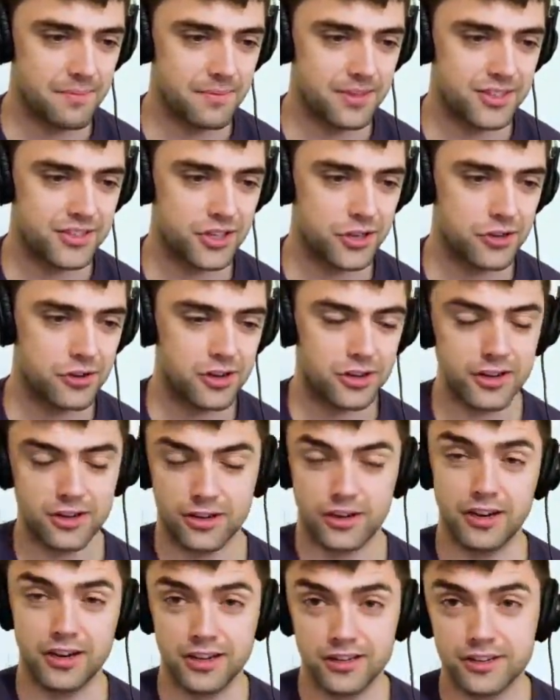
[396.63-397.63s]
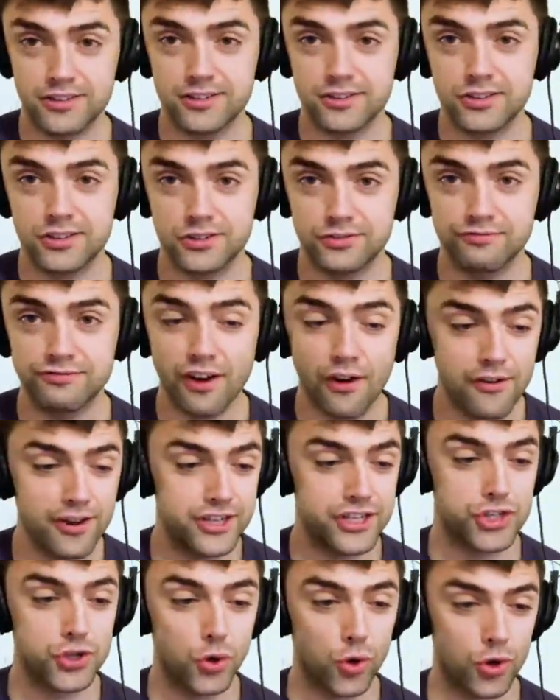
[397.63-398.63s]
So you're going to very
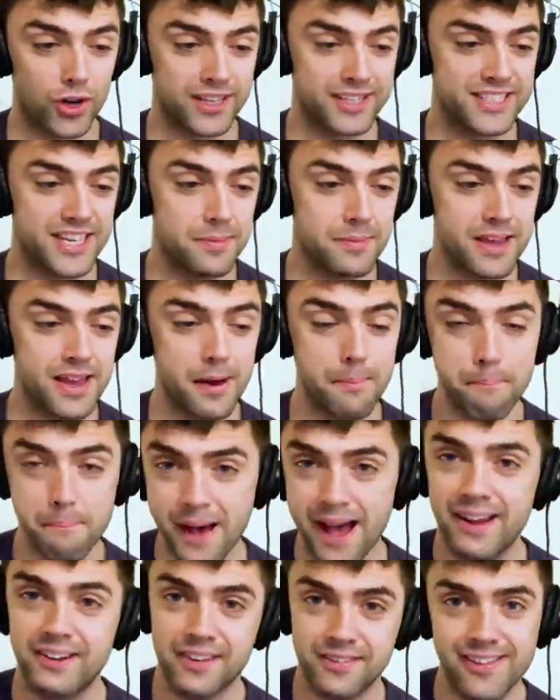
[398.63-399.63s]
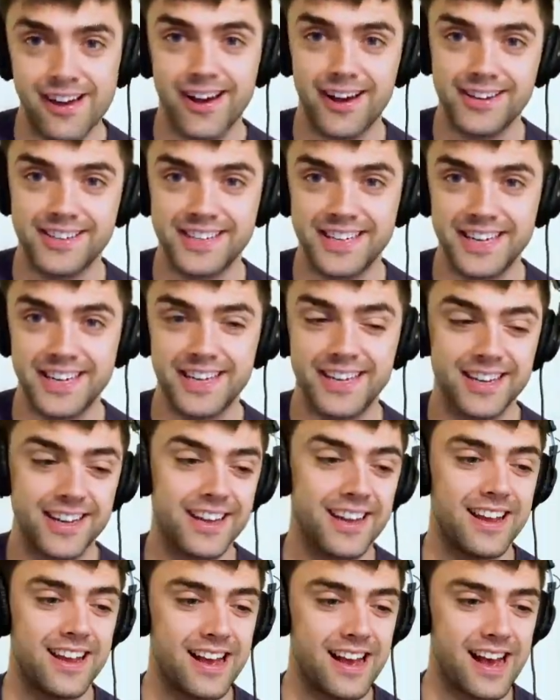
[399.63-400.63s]
shortly see me abandon that idea,
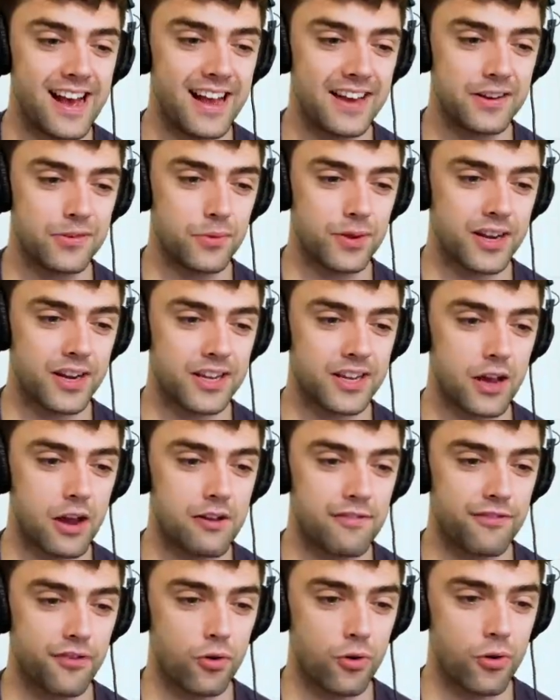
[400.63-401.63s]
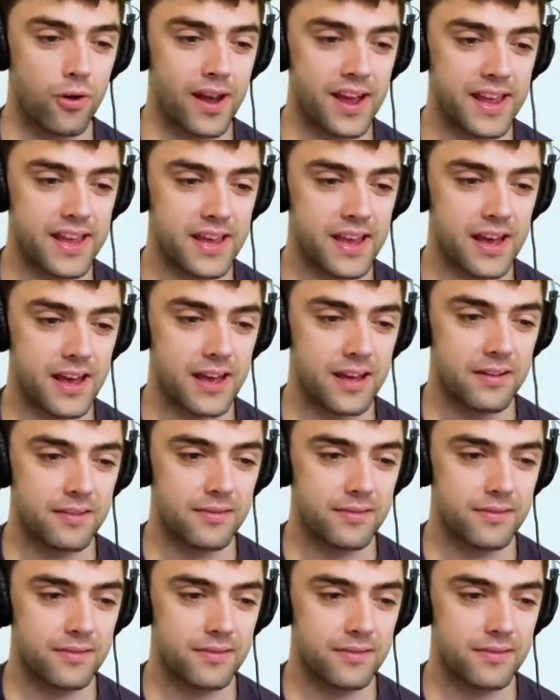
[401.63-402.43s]
and we're going to go for a